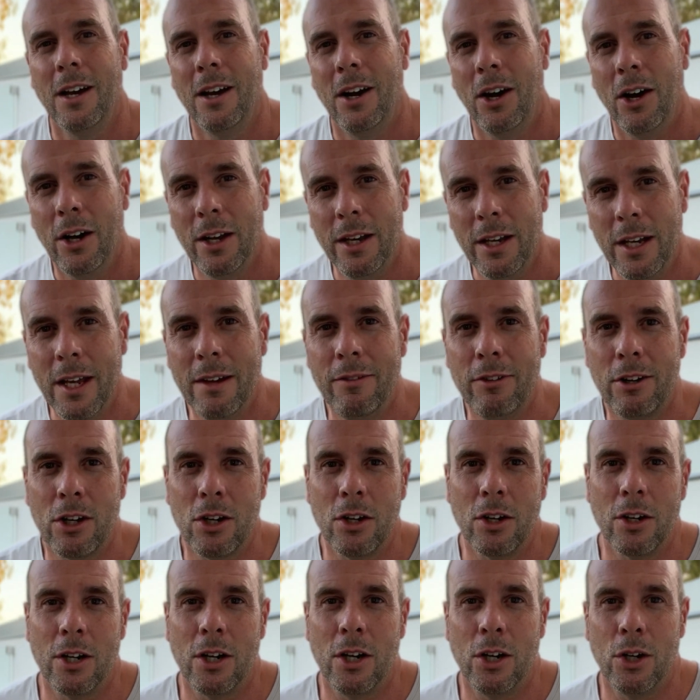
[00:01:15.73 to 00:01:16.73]
I never
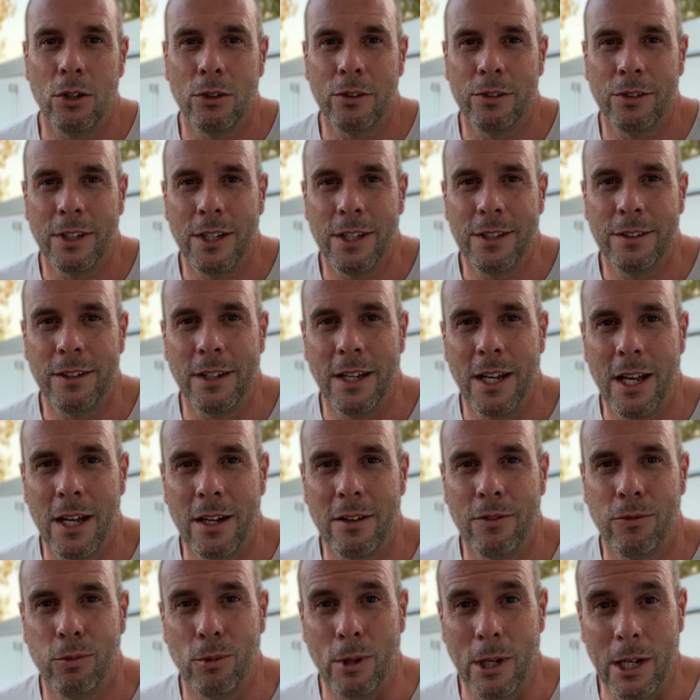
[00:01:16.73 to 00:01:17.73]
got a whole season out
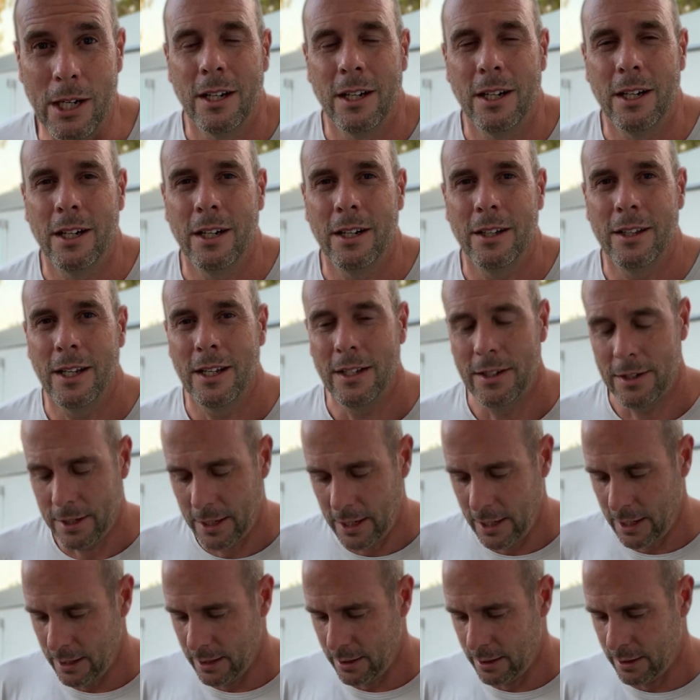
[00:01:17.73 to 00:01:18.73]
of one. They
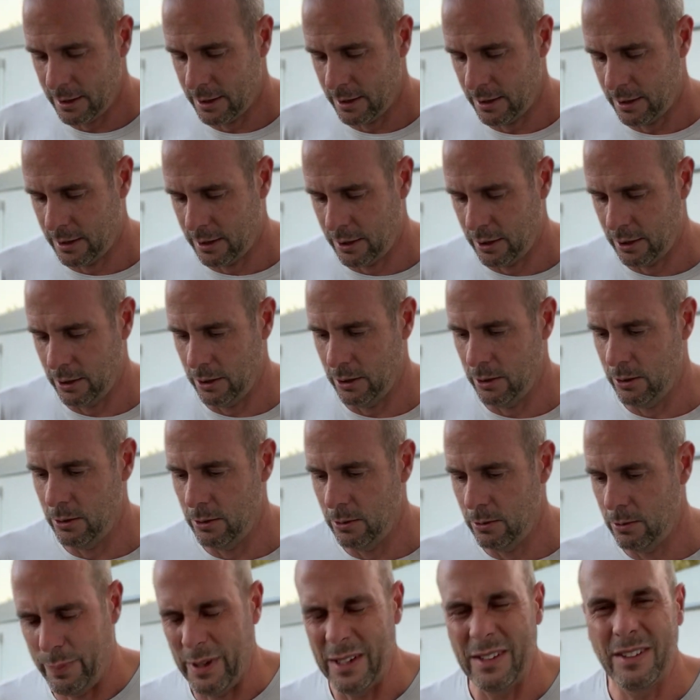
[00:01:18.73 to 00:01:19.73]
tend
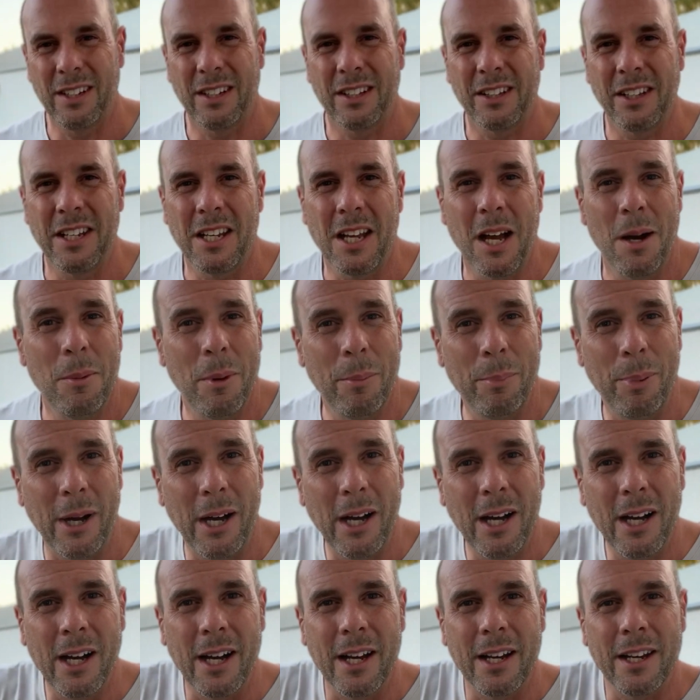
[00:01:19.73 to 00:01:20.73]
to basically come
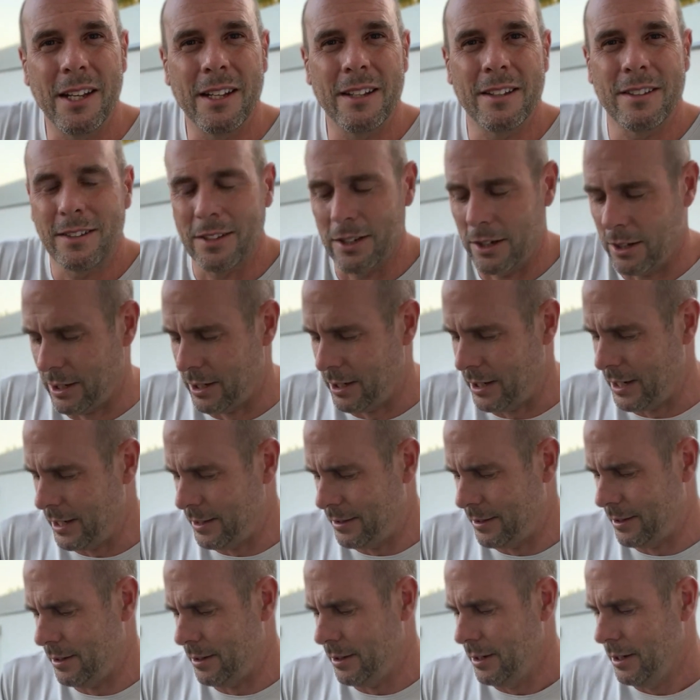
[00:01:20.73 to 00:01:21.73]
apart inside. I had
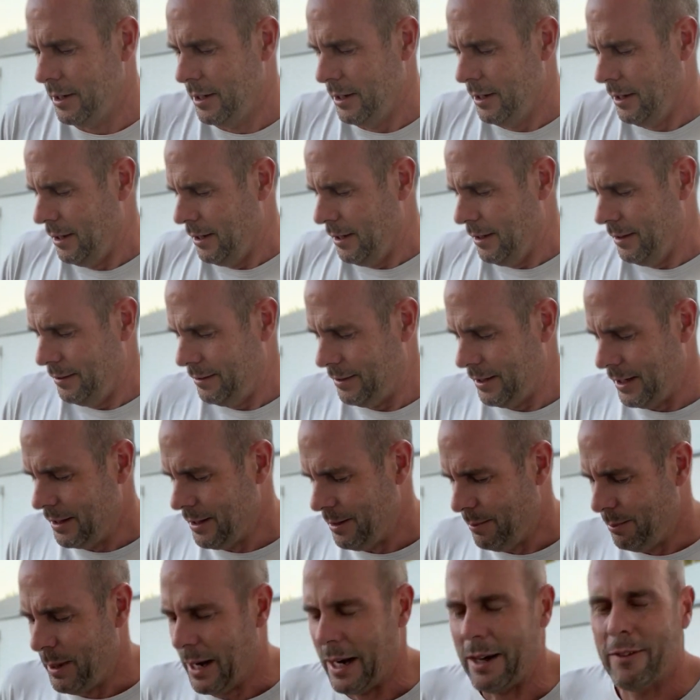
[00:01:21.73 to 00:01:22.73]
to send
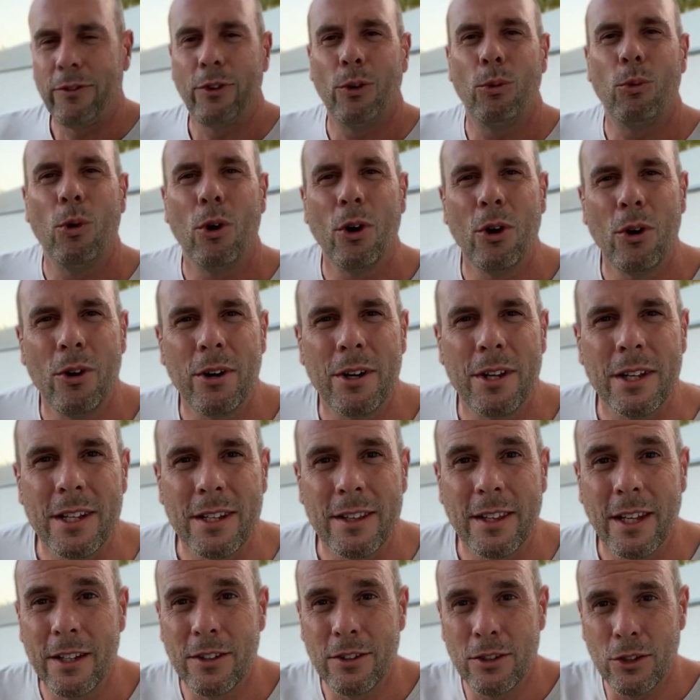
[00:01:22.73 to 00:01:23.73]
them back for warranty.
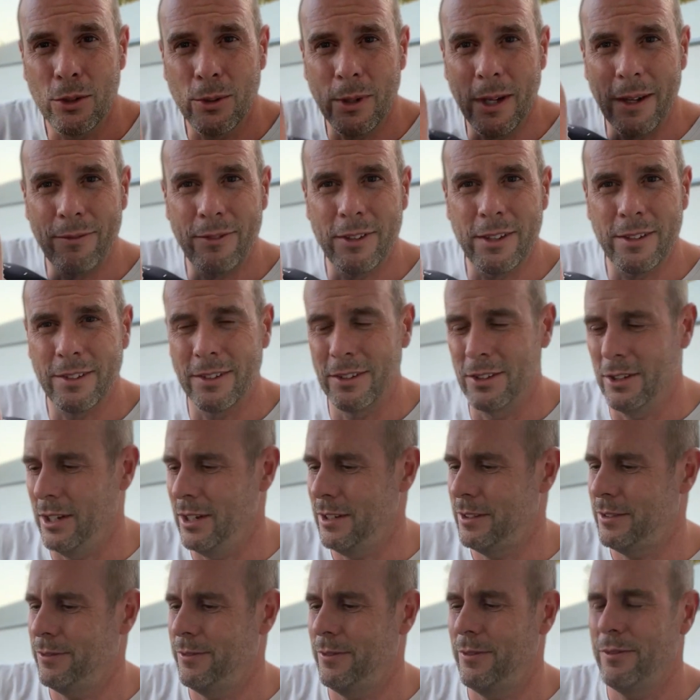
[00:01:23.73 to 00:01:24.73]
They do have this
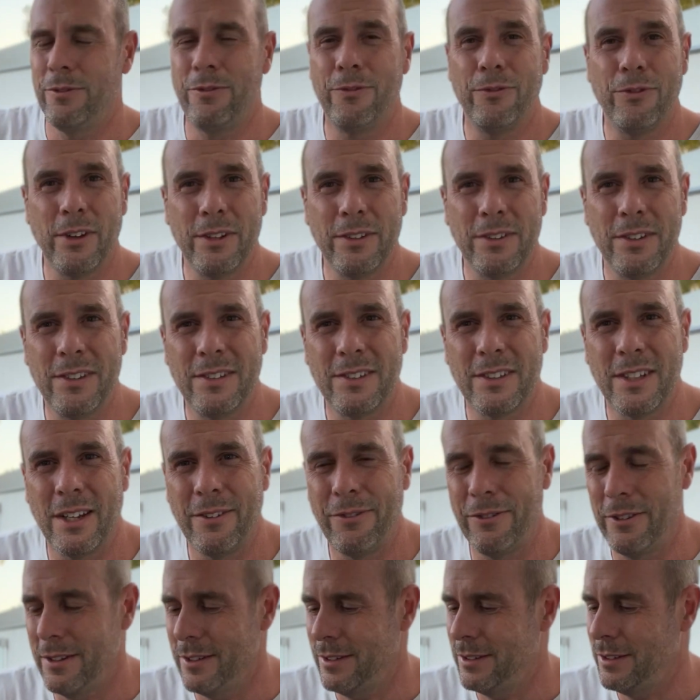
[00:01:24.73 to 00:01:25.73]
nice fuzzy
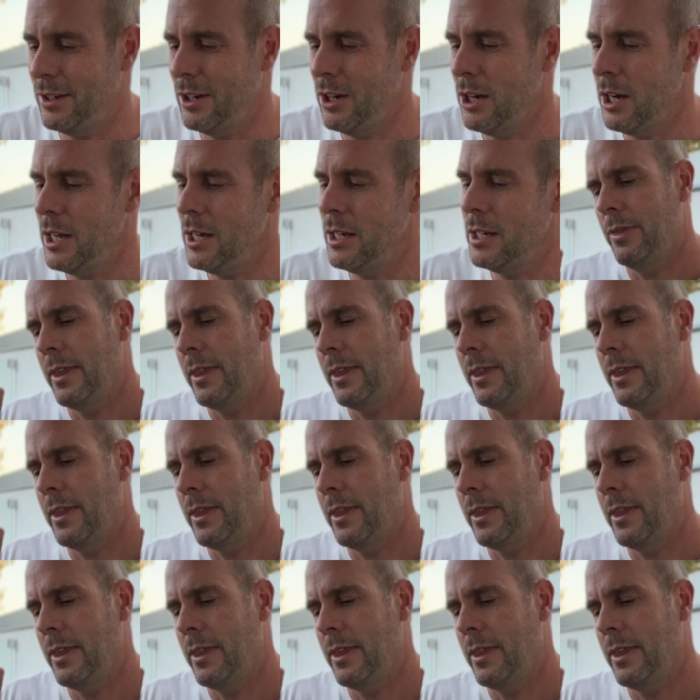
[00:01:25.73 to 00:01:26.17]
stuff inside.